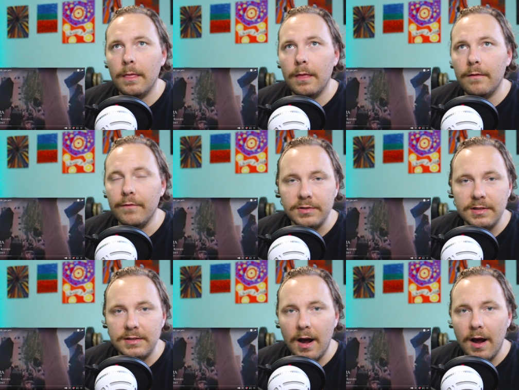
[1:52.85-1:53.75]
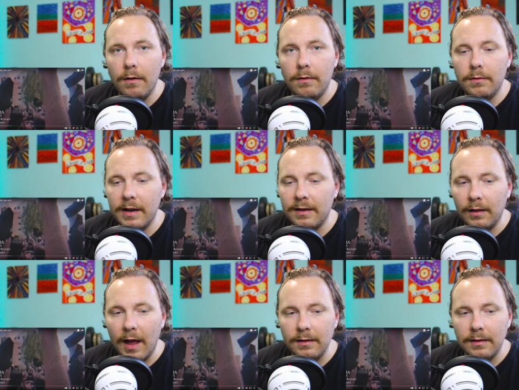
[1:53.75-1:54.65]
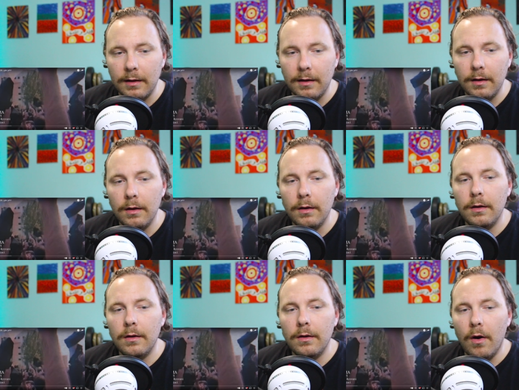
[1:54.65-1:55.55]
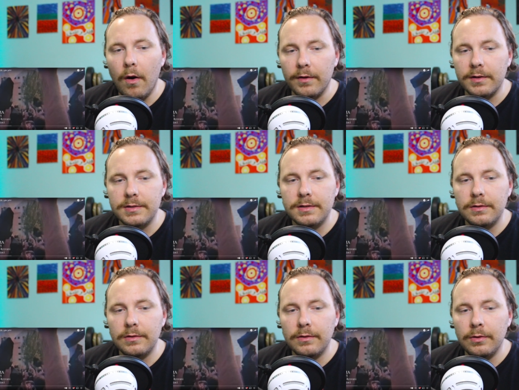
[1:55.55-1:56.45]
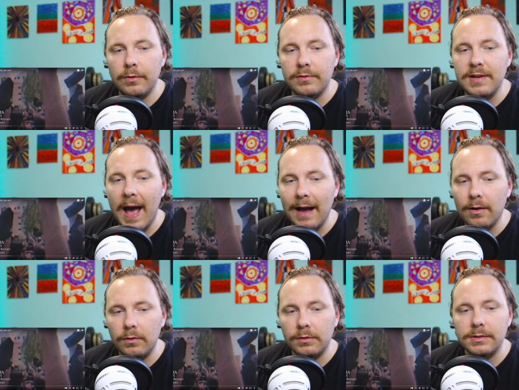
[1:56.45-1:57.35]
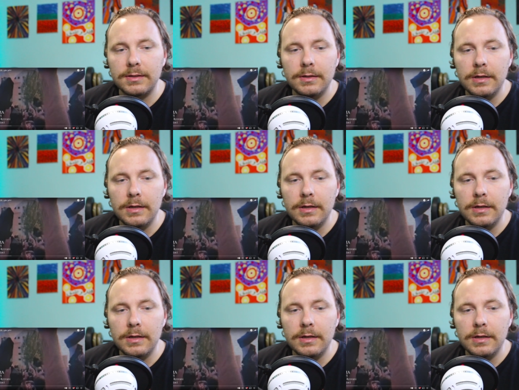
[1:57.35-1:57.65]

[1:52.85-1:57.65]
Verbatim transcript: versatile, eclectic artist who tackles